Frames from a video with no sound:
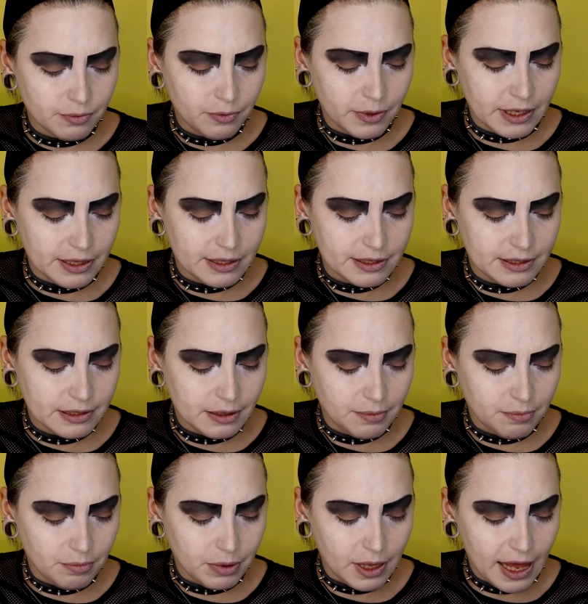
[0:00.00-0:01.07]
with
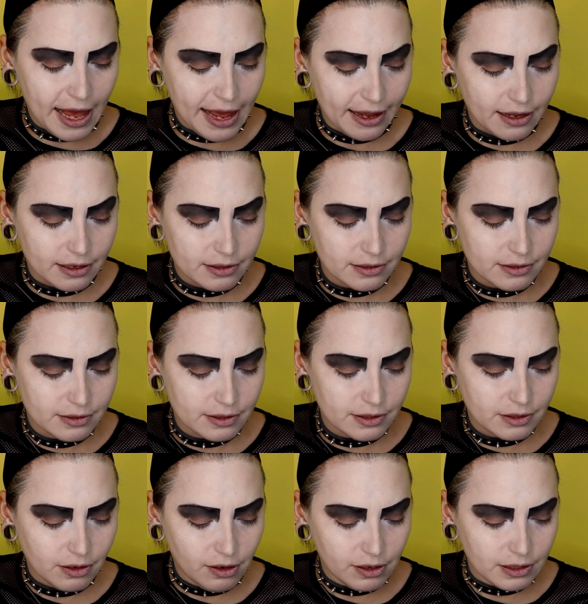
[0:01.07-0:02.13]
some black. It's
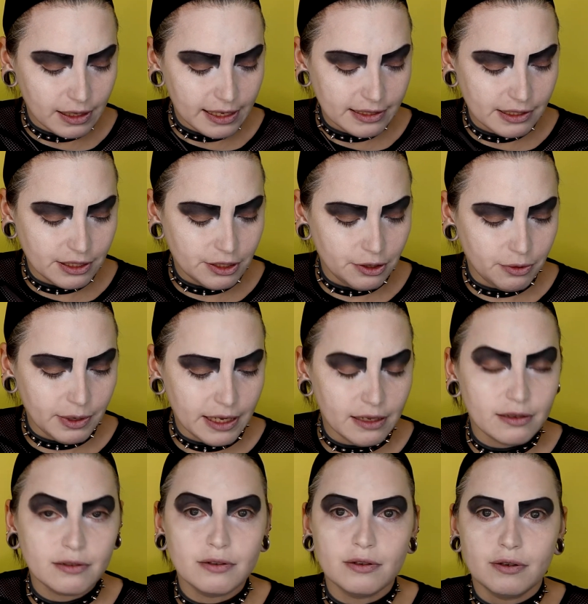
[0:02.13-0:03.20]
called Let's Do It.